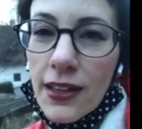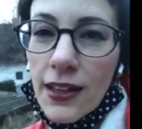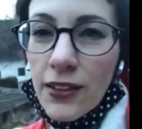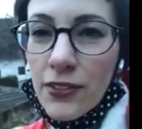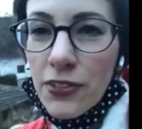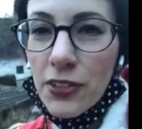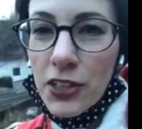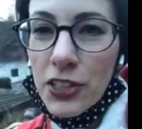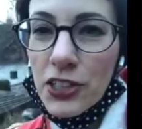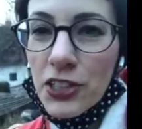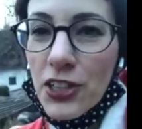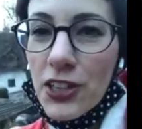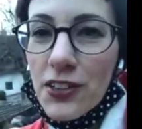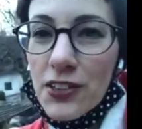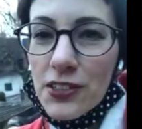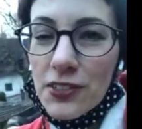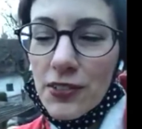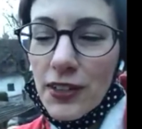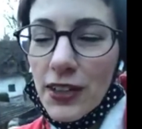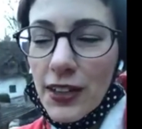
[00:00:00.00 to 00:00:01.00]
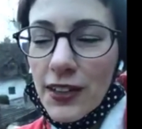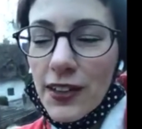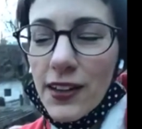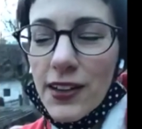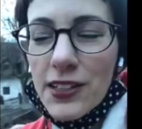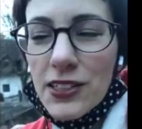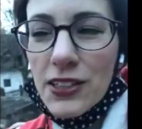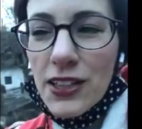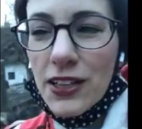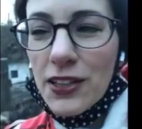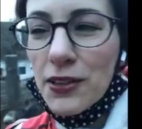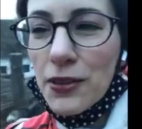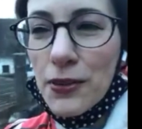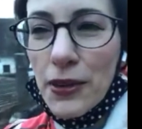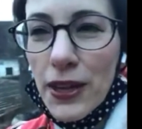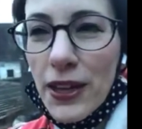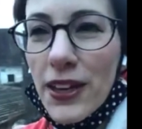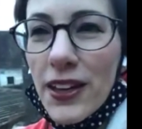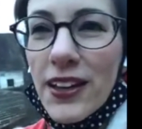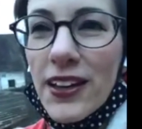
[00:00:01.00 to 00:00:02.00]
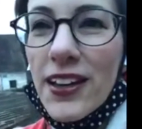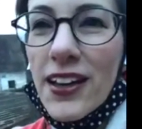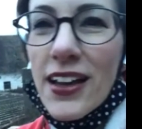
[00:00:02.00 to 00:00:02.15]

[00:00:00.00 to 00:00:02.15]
and fresh air is really nice anyway.